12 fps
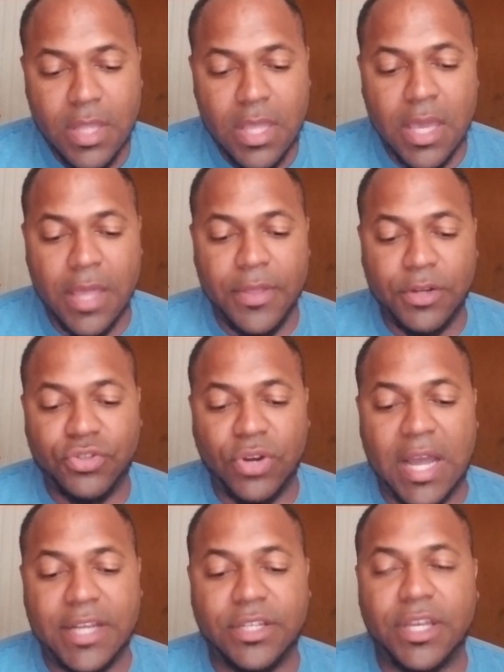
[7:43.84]
And they're
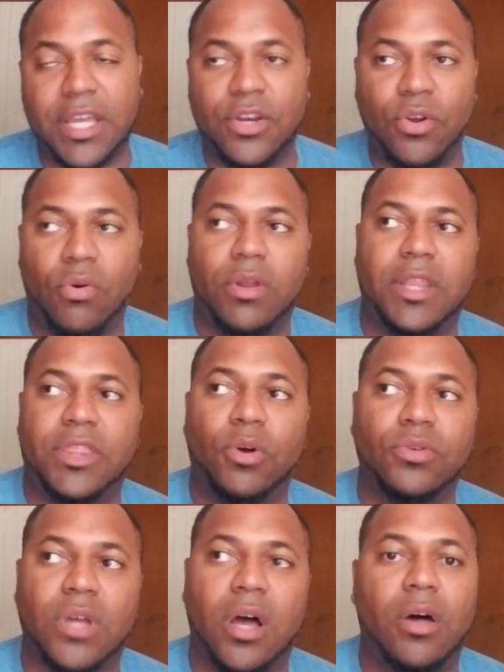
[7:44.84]
trying to ignore that
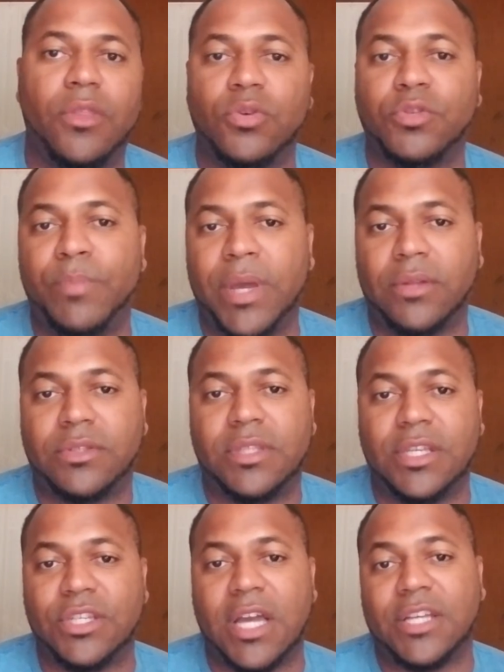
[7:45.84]
all those belts
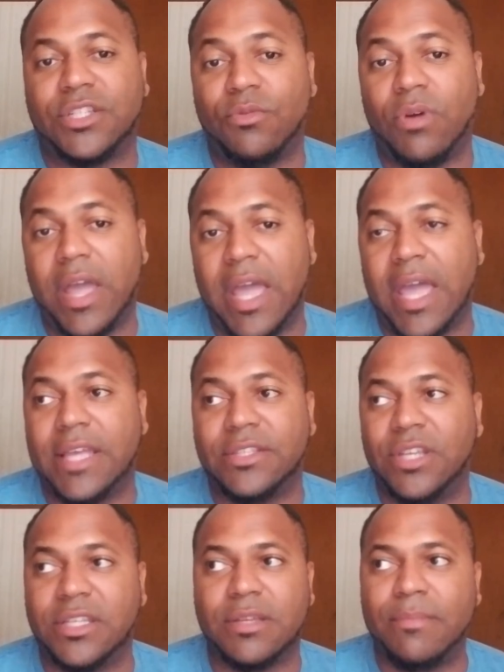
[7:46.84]
that Joshua has
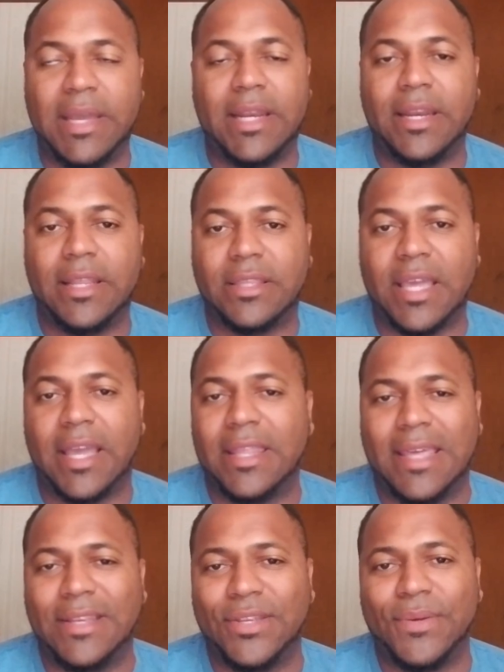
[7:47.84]
doesn't mean anything, and
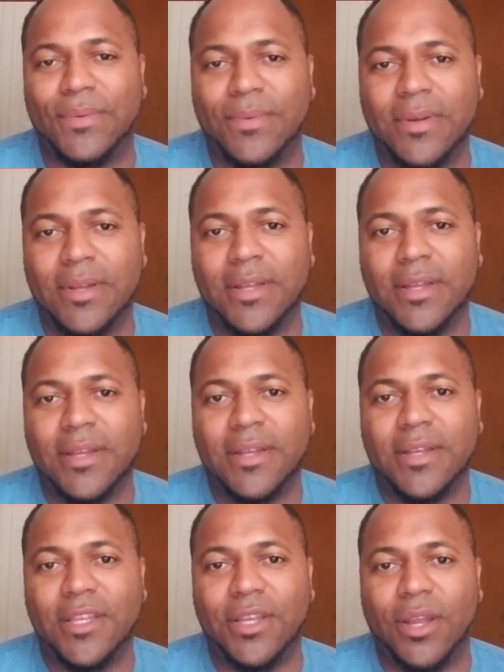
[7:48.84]
they do.
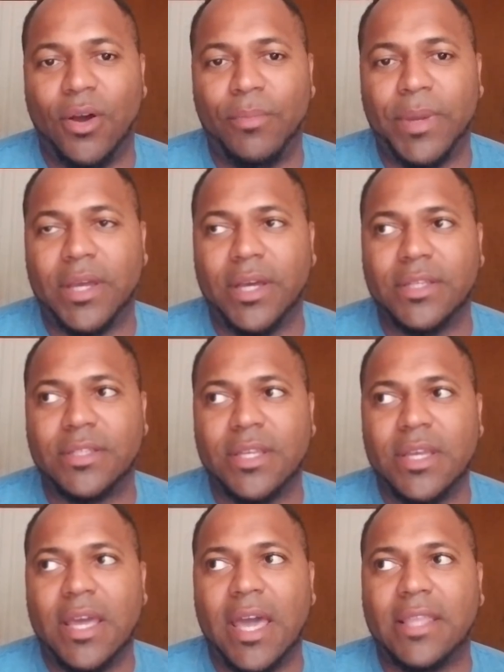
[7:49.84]
You know, because
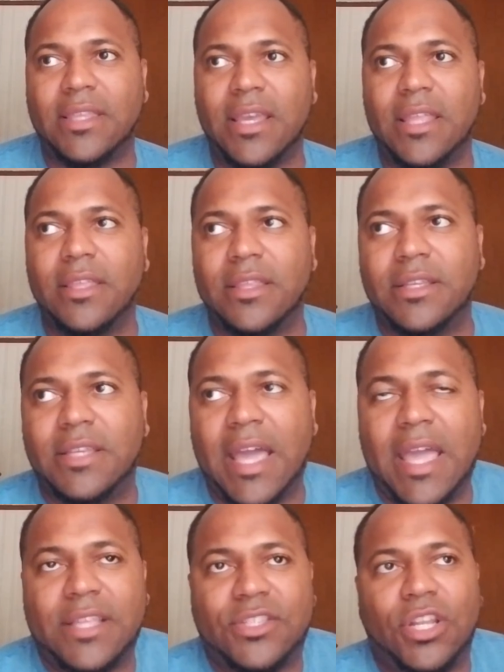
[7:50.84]
at the end of the
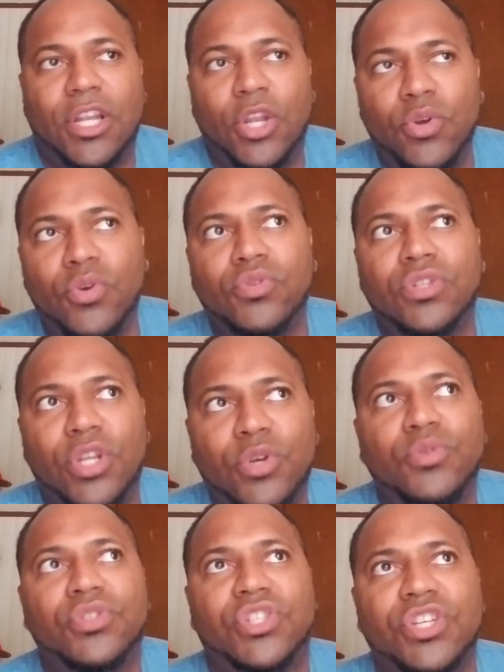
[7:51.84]
day, it's a
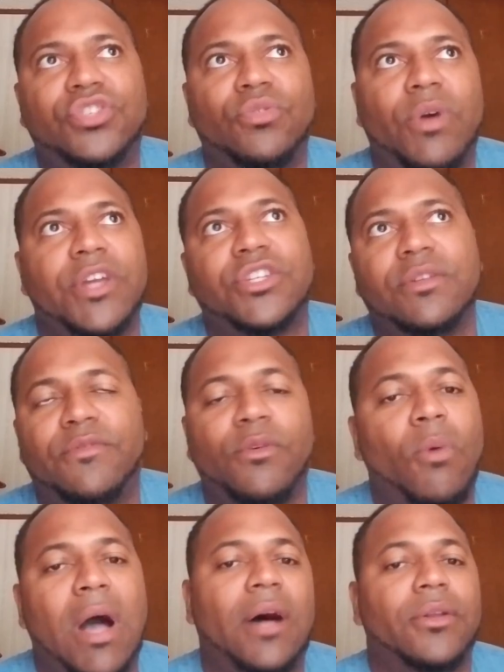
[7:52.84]
lose-lose situation for
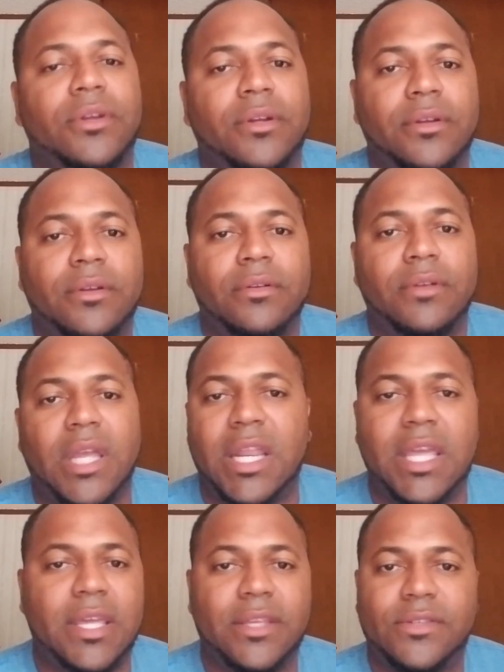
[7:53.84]
Wilder. It
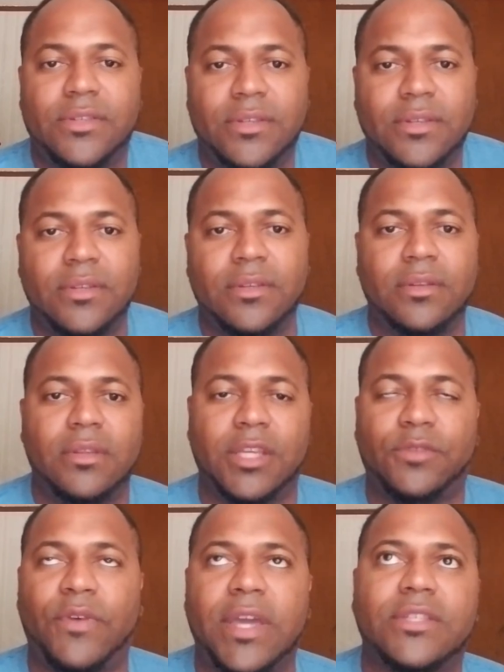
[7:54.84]
is.
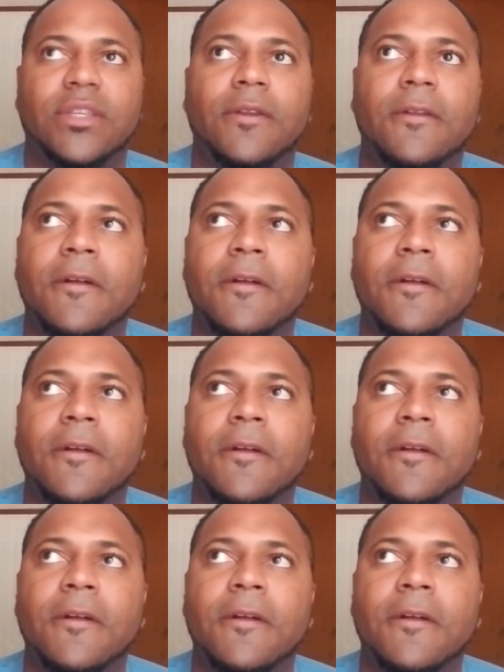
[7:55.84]
Let's face it.